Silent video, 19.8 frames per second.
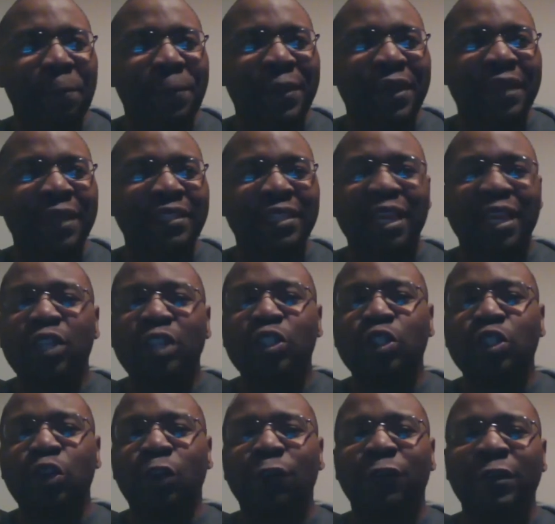but
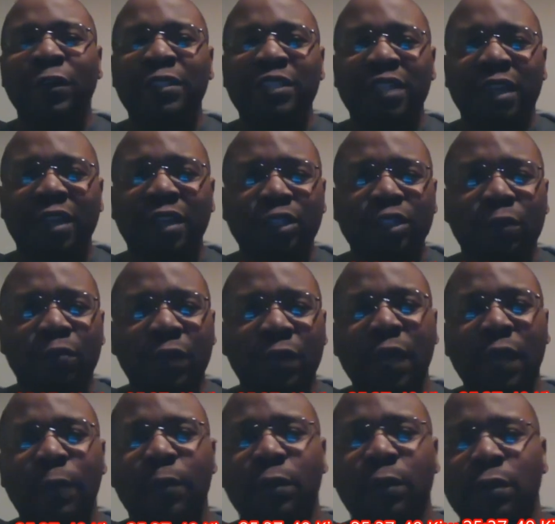servants unto
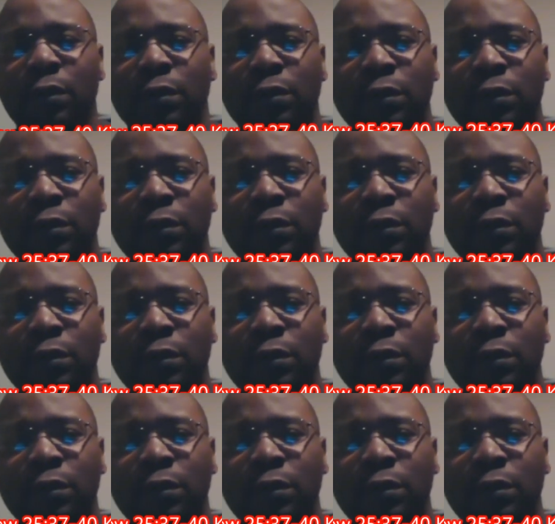people.